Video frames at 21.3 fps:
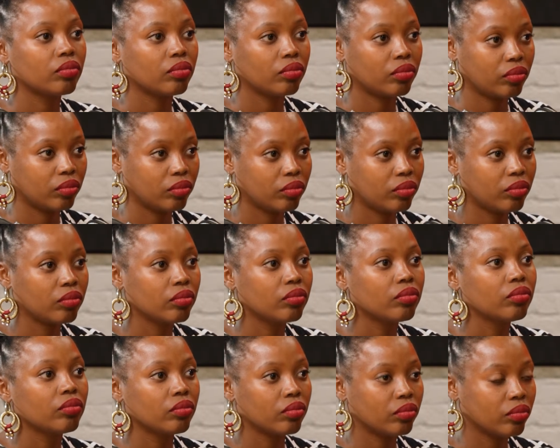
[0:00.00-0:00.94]
a green
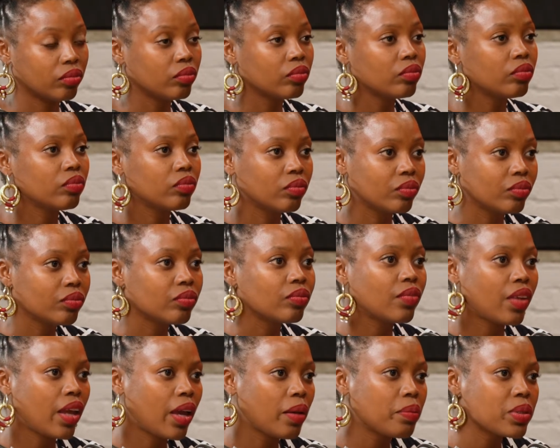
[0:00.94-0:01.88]
shipping
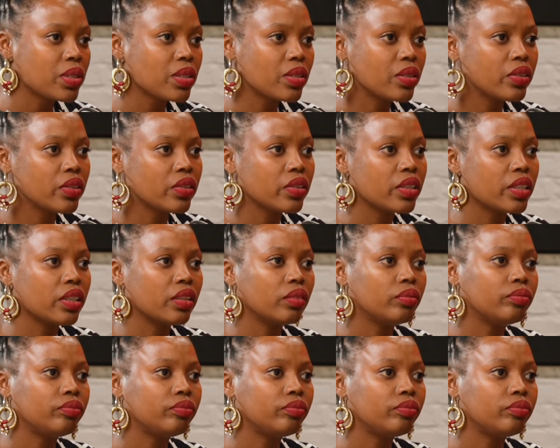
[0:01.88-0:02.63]
corridor in essence,